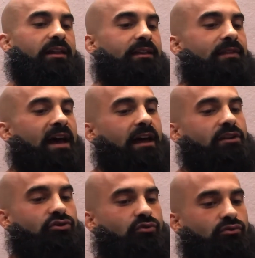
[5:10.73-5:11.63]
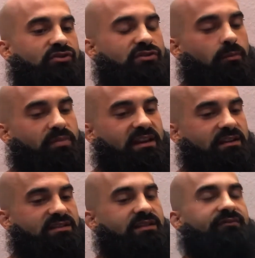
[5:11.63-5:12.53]
In that, you will
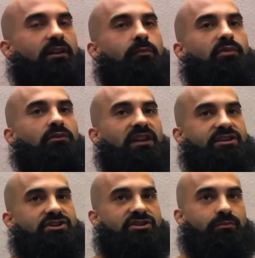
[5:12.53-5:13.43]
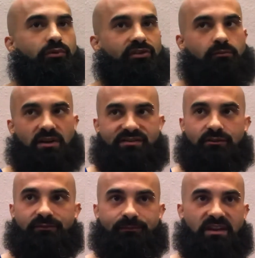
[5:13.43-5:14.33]
begin to develop a relationship with the
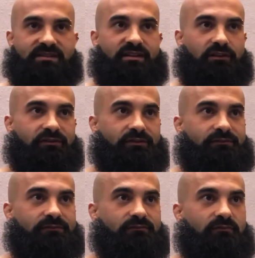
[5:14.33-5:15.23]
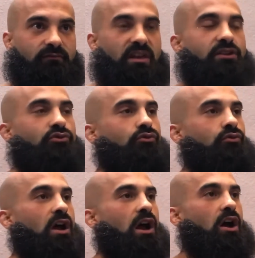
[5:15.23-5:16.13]
muscle itself. That
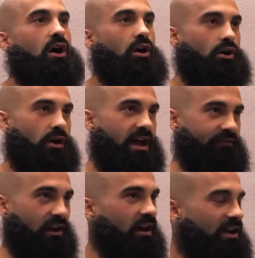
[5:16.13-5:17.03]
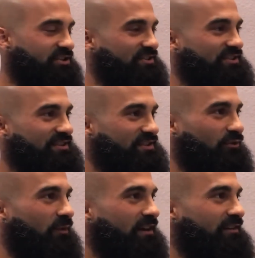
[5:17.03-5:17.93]
you have a consciousness and
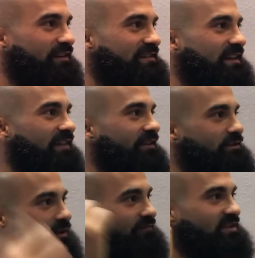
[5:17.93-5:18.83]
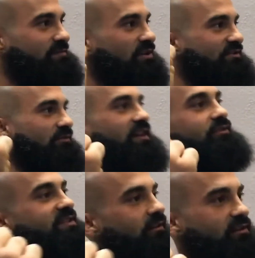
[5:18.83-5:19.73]
awareness, and then you have this muscle that
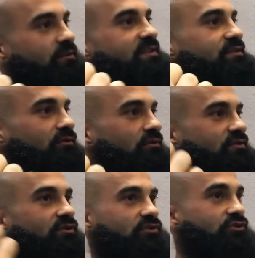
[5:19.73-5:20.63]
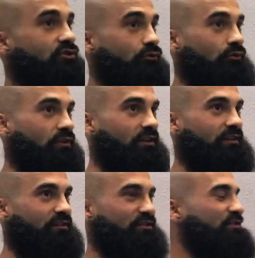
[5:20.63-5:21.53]
you're telling what to do. So there's two.
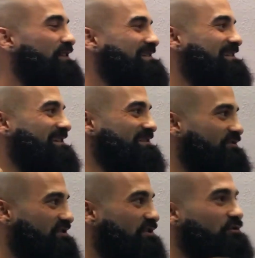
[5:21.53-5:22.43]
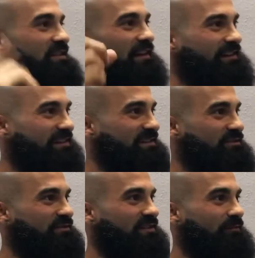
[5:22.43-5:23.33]
There's two entities. There's the you telling it to
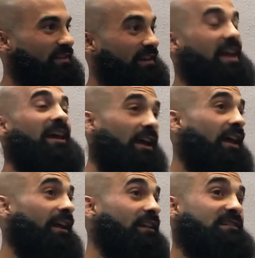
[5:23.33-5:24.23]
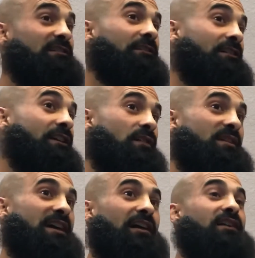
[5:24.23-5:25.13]
do something, and it's clearly going to
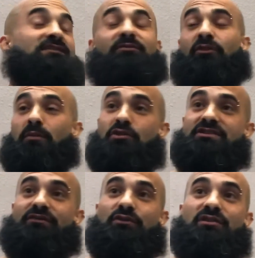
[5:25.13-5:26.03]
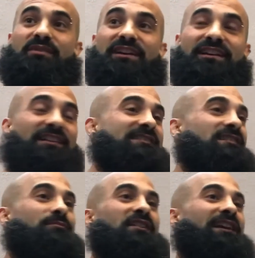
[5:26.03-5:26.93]
be that, because for most of you in the beginning, it's going
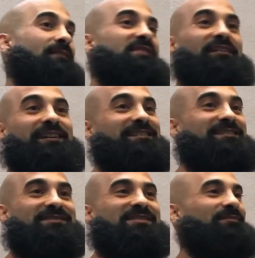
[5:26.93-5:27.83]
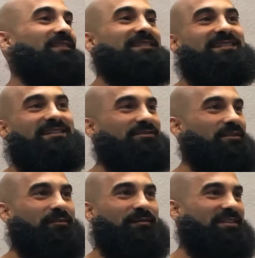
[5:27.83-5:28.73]
to be like, I'm telling it to do something. It's not
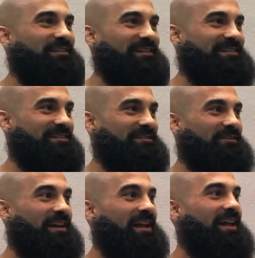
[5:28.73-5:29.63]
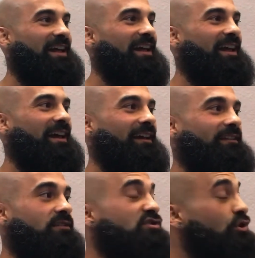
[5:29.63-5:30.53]
doing what I'm telling it to do. And
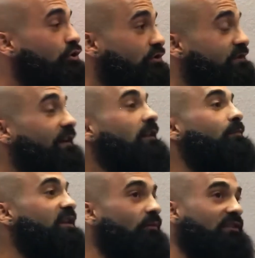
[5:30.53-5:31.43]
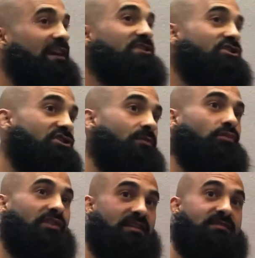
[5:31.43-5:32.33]
so you're developing a relationship
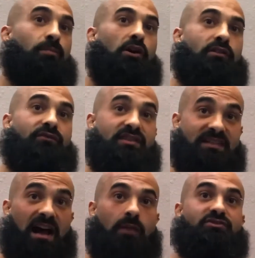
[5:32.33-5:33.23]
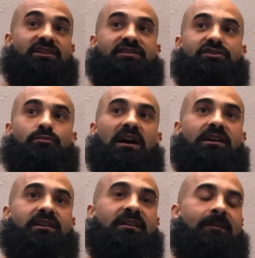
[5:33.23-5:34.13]
with this part of this object in your
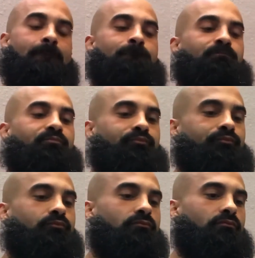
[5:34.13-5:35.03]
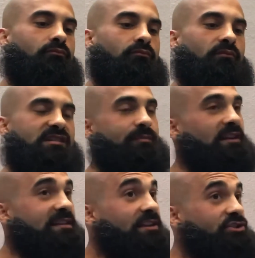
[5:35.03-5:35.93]
body. That's
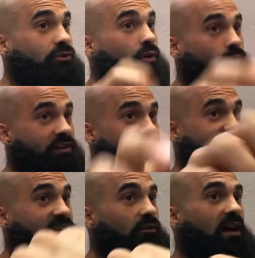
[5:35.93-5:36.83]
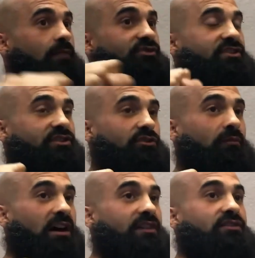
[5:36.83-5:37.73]
meditation, holding a single object in your
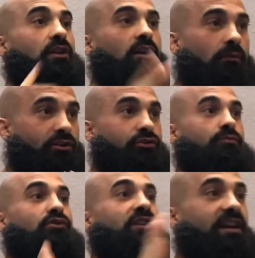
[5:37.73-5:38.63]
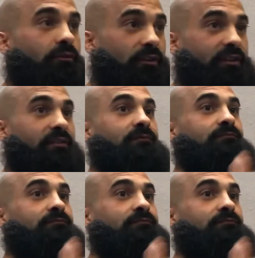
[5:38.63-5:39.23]
mind while you communicate with it.